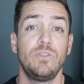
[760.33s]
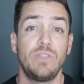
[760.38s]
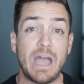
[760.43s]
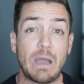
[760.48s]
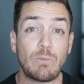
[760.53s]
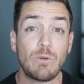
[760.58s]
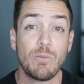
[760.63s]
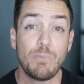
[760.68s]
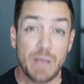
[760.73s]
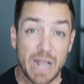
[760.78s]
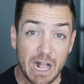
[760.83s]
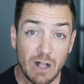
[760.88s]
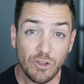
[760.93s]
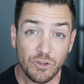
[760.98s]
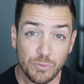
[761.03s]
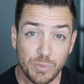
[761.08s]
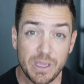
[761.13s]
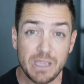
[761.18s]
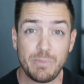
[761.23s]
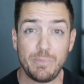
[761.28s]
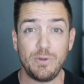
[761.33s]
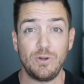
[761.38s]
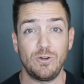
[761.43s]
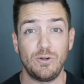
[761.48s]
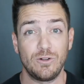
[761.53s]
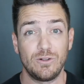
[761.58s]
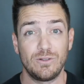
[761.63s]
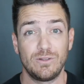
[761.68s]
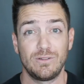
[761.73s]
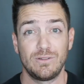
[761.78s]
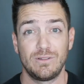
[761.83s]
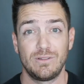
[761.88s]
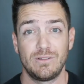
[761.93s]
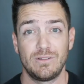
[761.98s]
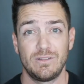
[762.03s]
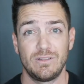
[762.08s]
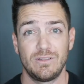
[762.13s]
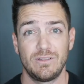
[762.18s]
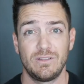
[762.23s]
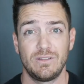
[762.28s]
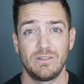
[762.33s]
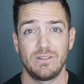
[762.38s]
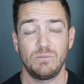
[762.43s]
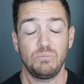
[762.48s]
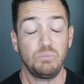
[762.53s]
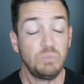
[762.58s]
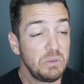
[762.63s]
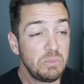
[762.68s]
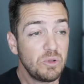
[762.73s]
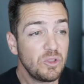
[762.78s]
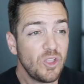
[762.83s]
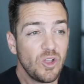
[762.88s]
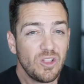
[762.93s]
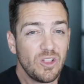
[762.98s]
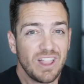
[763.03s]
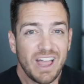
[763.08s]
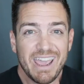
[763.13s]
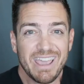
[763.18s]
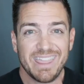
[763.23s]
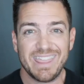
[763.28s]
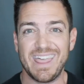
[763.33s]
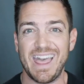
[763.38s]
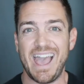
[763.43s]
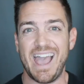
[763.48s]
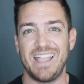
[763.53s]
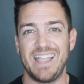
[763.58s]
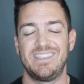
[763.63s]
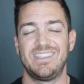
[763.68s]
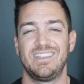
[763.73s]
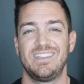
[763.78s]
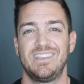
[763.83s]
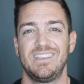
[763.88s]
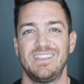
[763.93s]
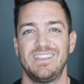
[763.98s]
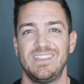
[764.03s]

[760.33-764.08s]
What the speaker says: That repels people. People don't like that.